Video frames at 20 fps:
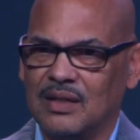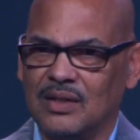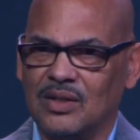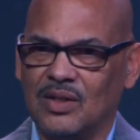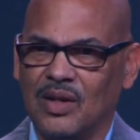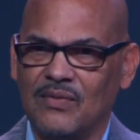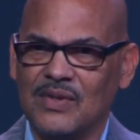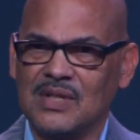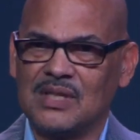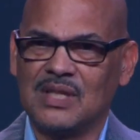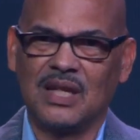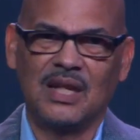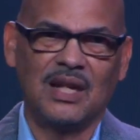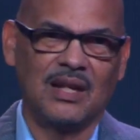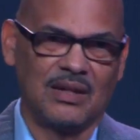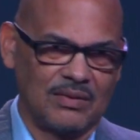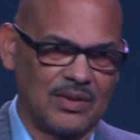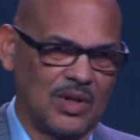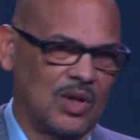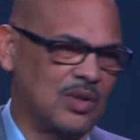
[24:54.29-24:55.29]
You haven't seen
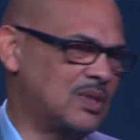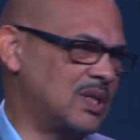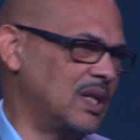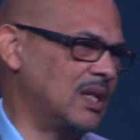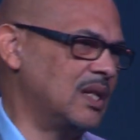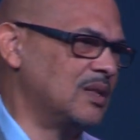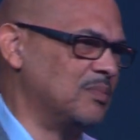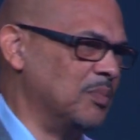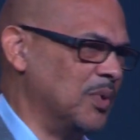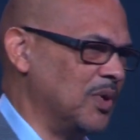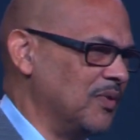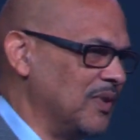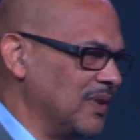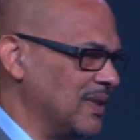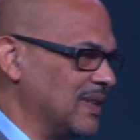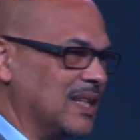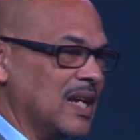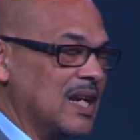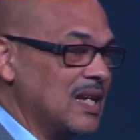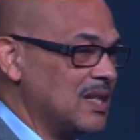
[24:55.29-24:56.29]
it? Go see this movie.
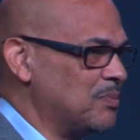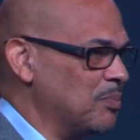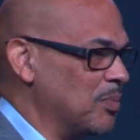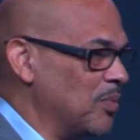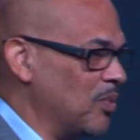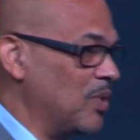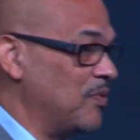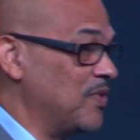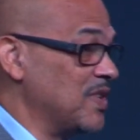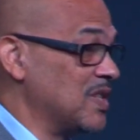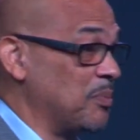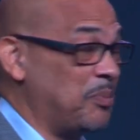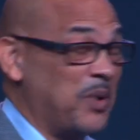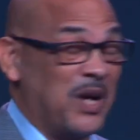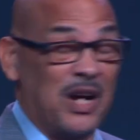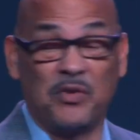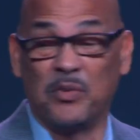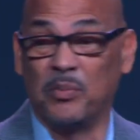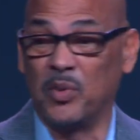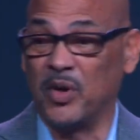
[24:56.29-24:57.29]
This movie is a
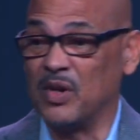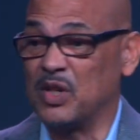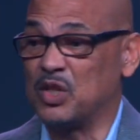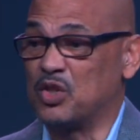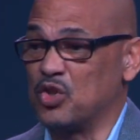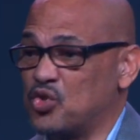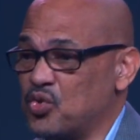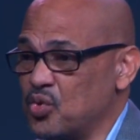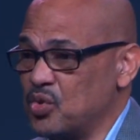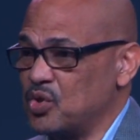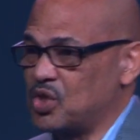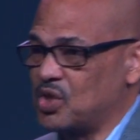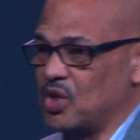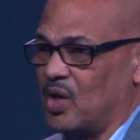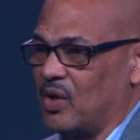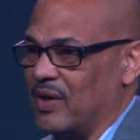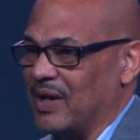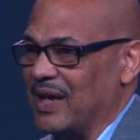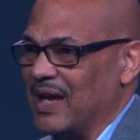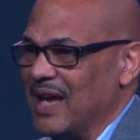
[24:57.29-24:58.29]
powerful movie. It's a true
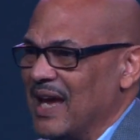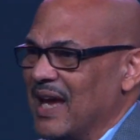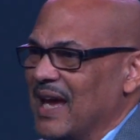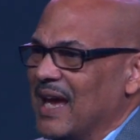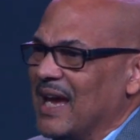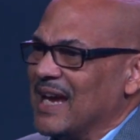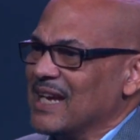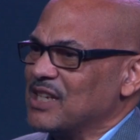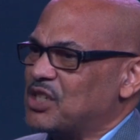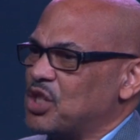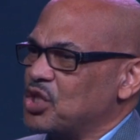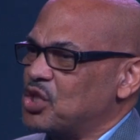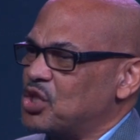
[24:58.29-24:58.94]
story. It's a